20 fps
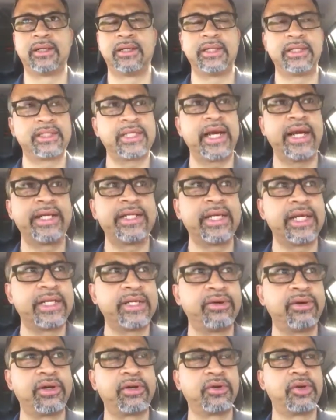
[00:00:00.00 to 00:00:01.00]
decide that
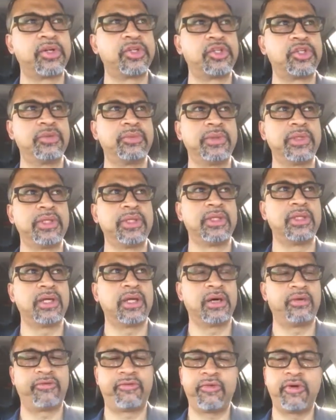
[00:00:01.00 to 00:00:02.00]
you are going to be
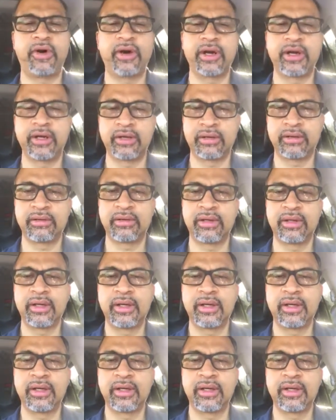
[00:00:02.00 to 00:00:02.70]
a foreign